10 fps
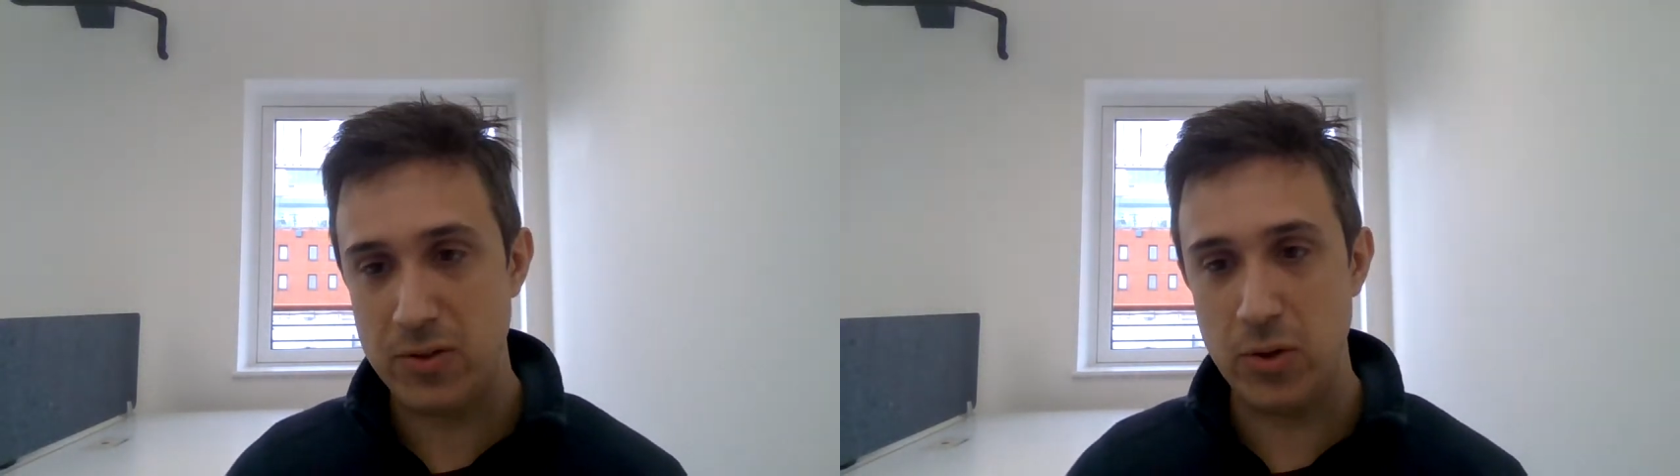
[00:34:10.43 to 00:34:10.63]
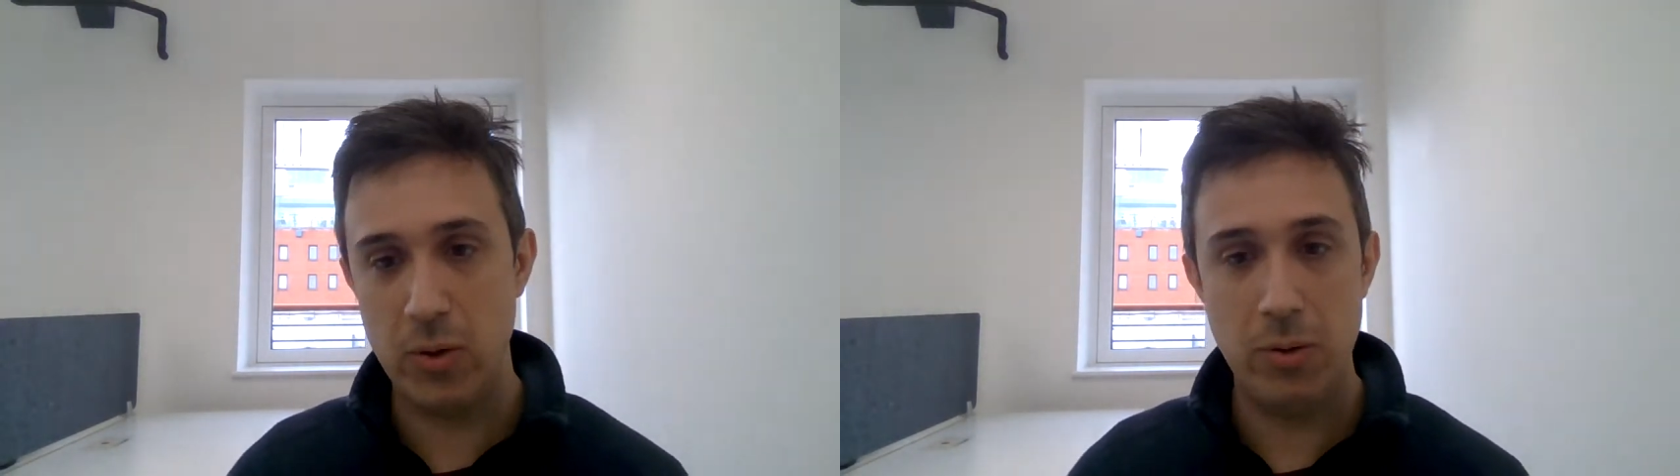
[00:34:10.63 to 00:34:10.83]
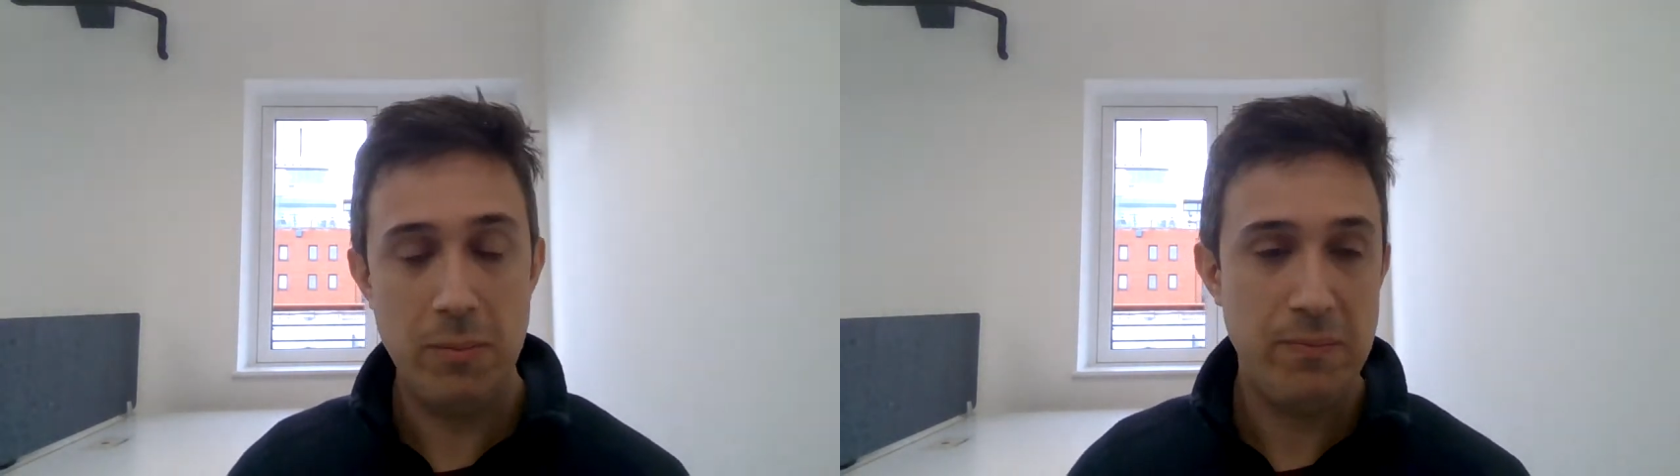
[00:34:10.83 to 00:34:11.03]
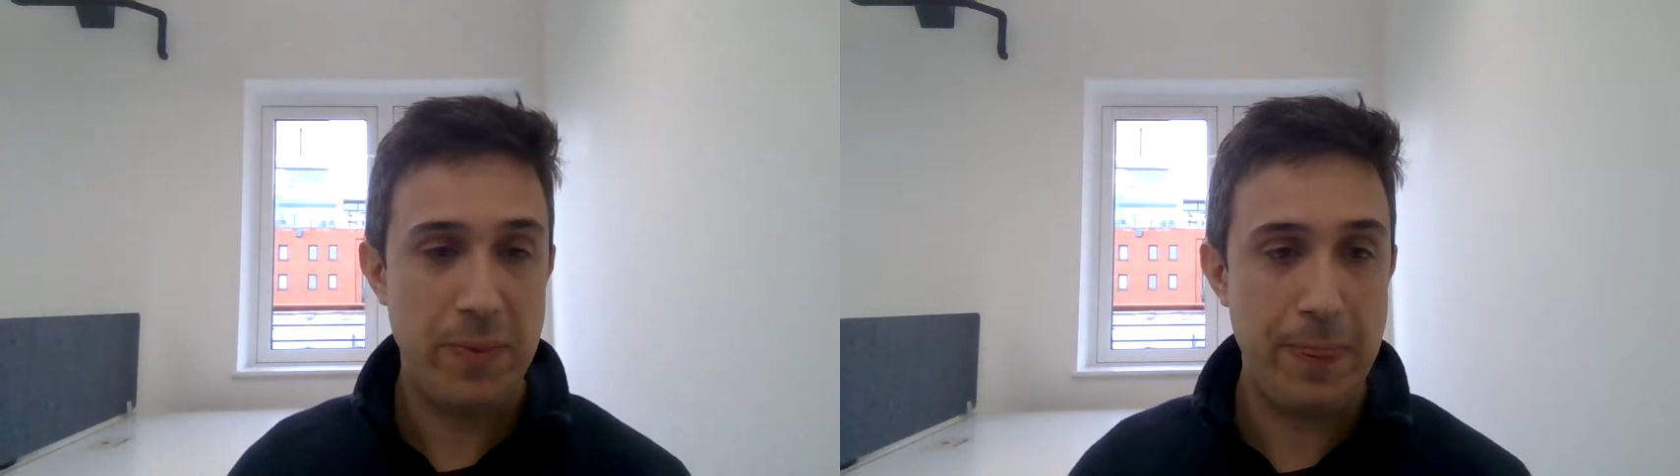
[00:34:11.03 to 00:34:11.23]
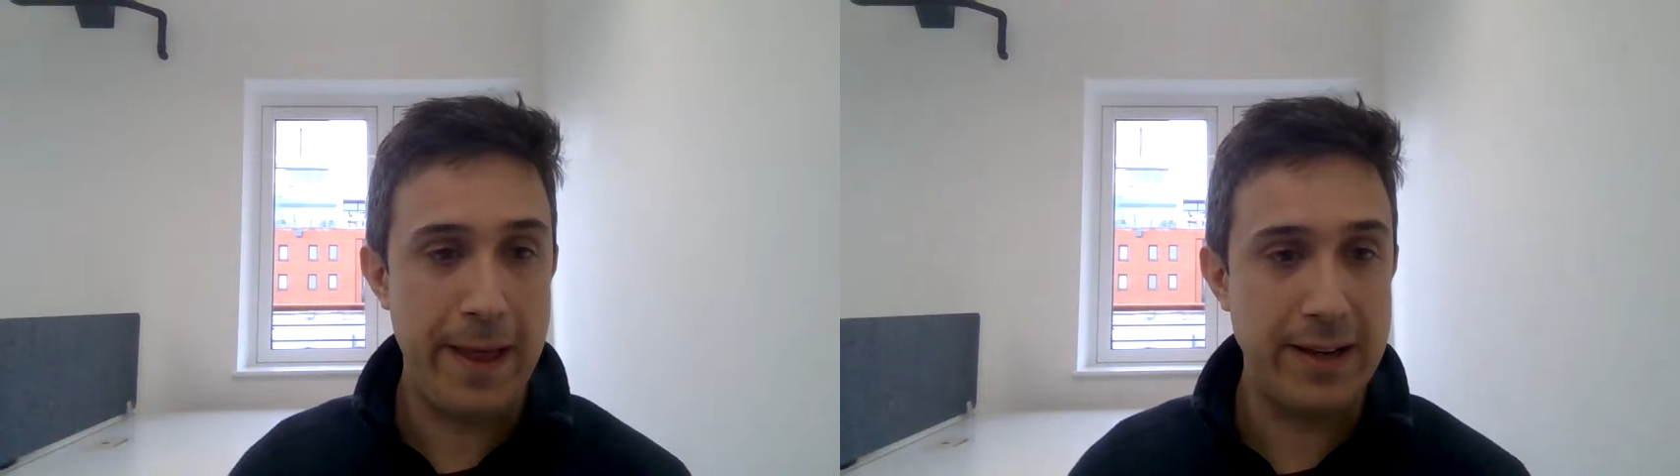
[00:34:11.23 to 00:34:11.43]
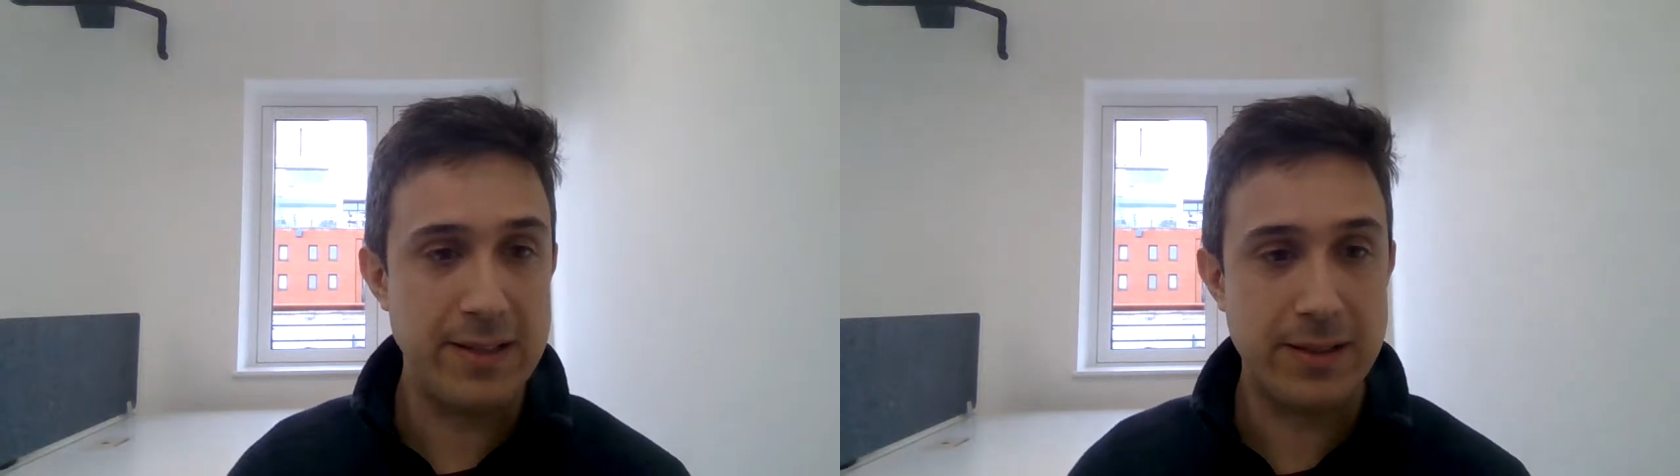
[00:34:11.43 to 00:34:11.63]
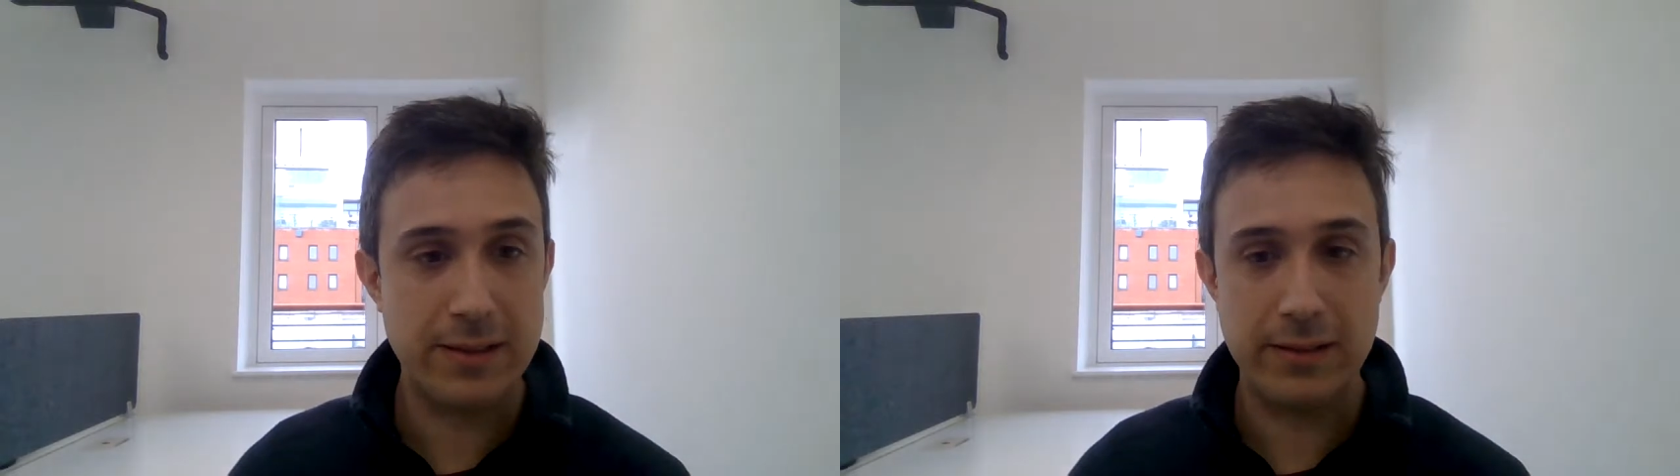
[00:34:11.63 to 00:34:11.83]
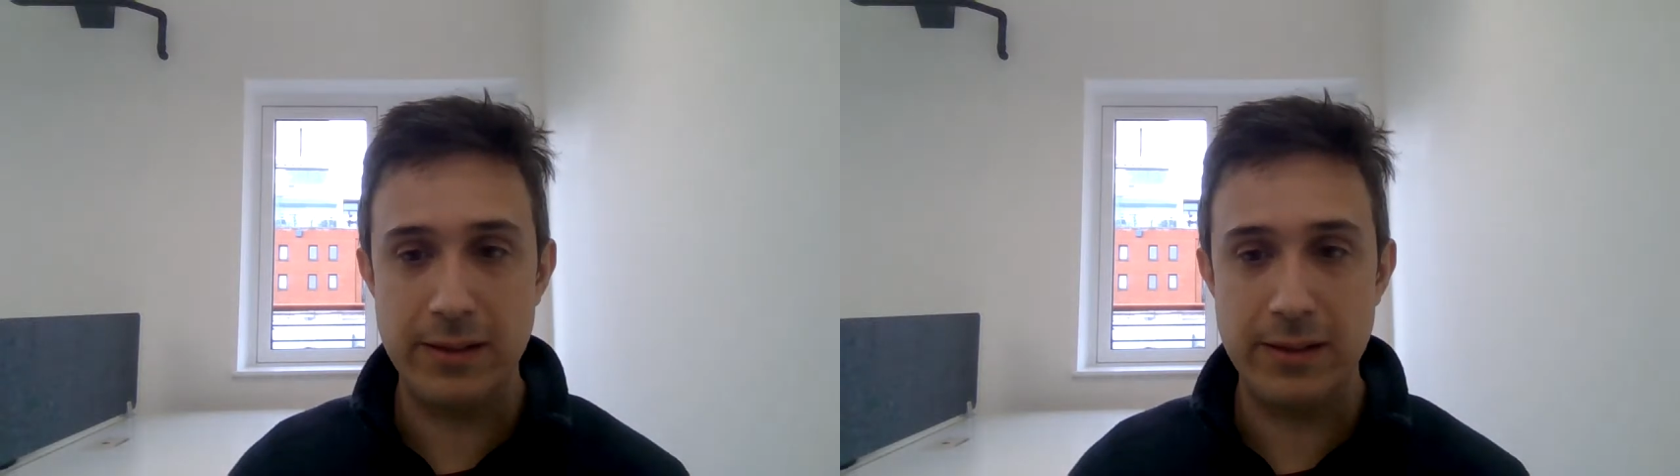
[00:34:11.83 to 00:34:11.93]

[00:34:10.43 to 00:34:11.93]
So that's